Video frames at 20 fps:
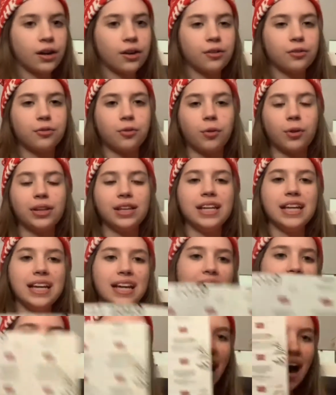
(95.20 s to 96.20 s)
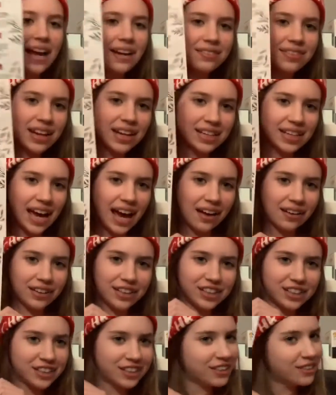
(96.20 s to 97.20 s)
for the Advent
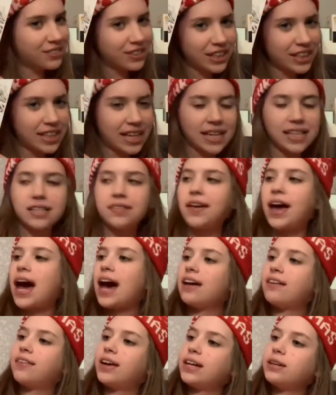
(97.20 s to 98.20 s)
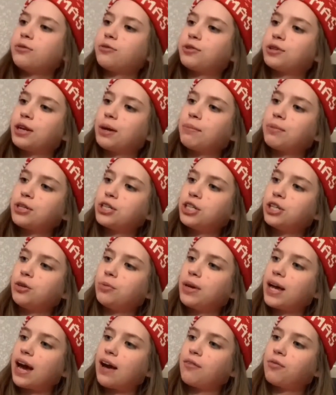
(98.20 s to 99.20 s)
calendar, for the days of Advent, for number two,
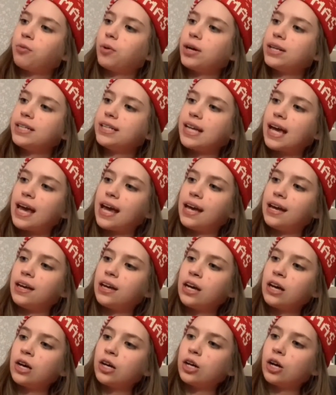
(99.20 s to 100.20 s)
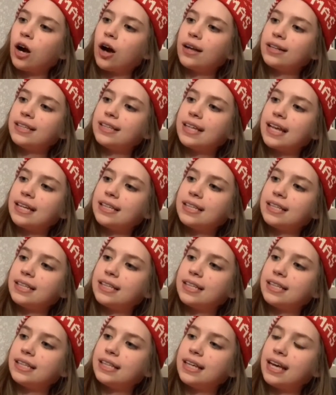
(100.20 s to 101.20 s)
we have one day, God sends
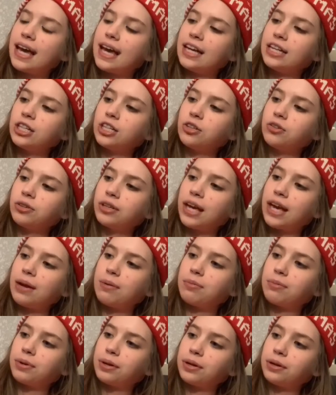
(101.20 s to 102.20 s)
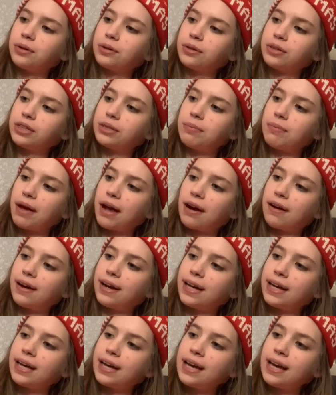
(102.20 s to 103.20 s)
the angel Gabriel to Mary.
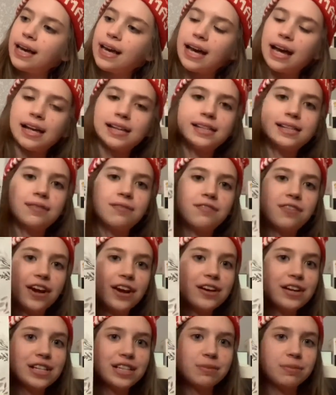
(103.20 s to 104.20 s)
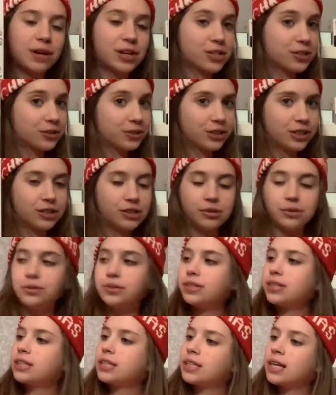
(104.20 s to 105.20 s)
He has some very special news.
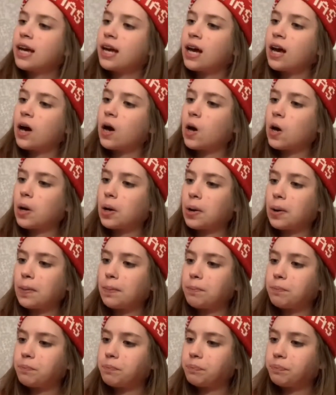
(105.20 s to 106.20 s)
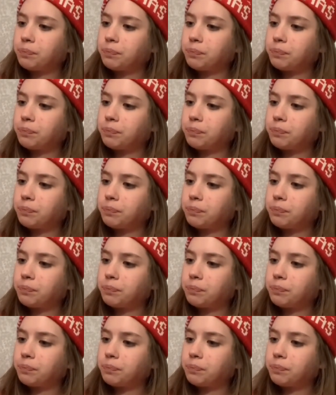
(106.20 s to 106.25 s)
Um,